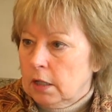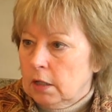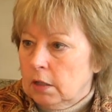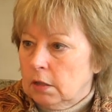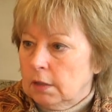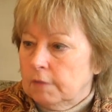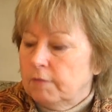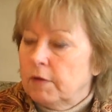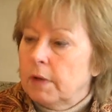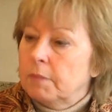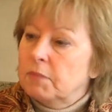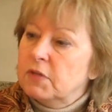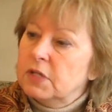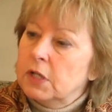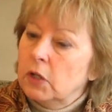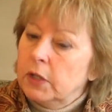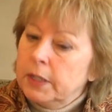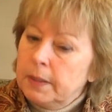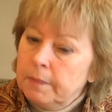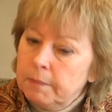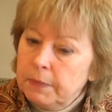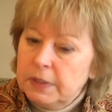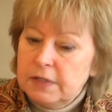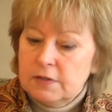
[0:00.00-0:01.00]
Hill, if I'm
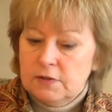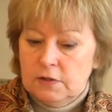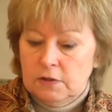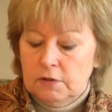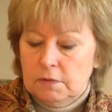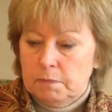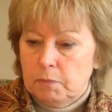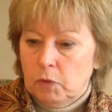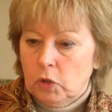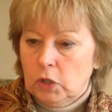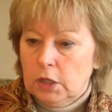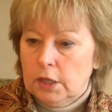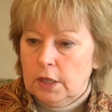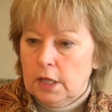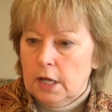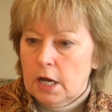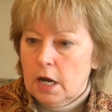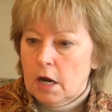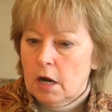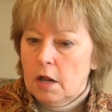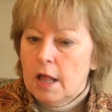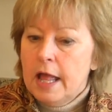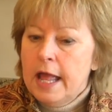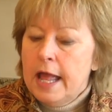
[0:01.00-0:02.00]
selling a business book
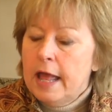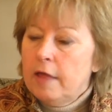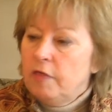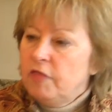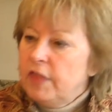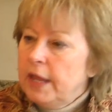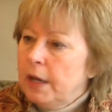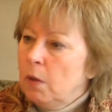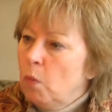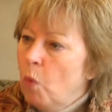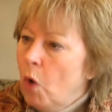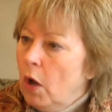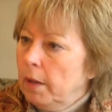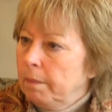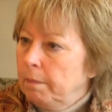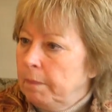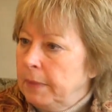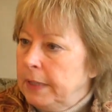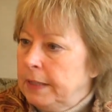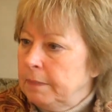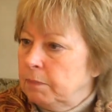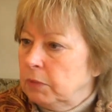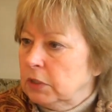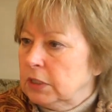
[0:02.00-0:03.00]
there, they want
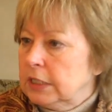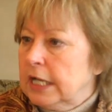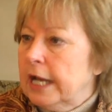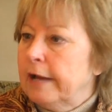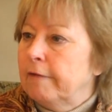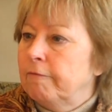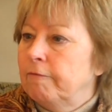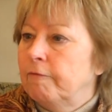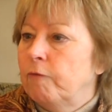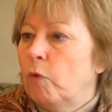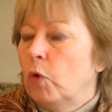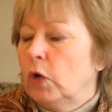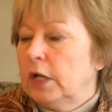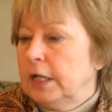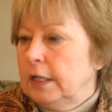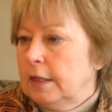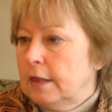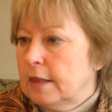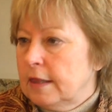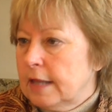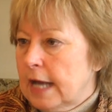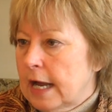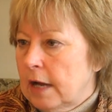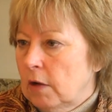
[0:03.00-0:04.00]
people to have
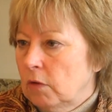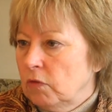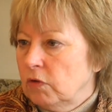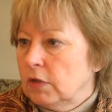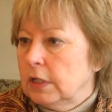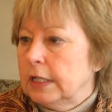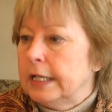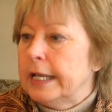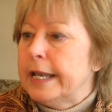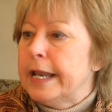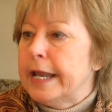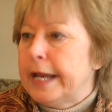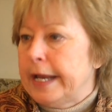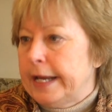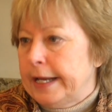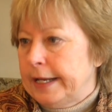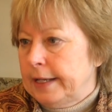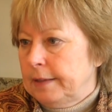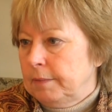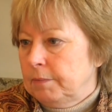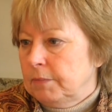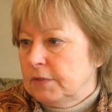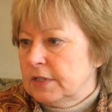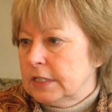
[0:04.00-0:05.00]
40,000
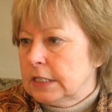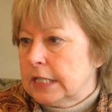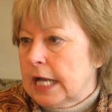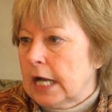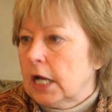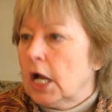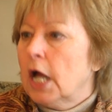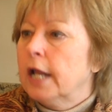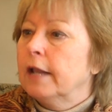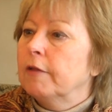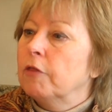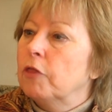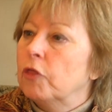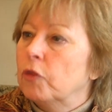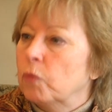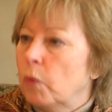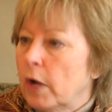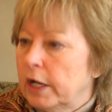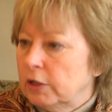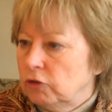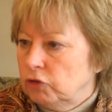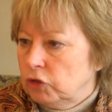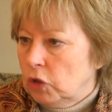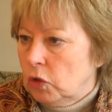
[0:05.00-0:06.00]
names, that kind of
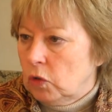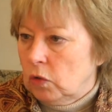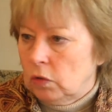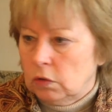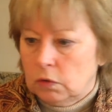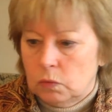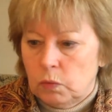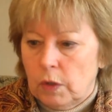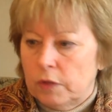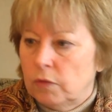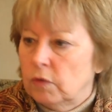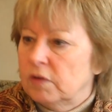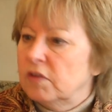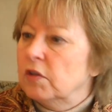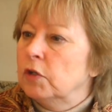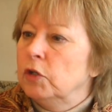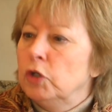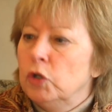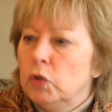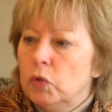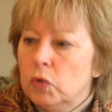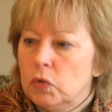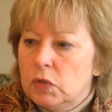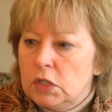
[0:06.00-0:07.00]
threshold, whether it's a
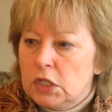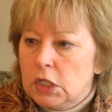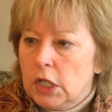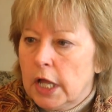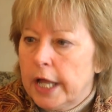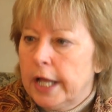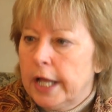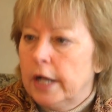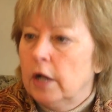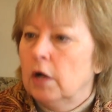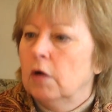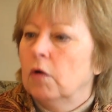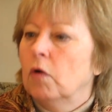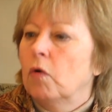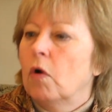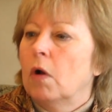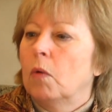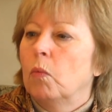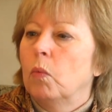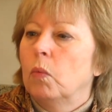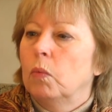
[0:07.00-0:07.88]
newsletter or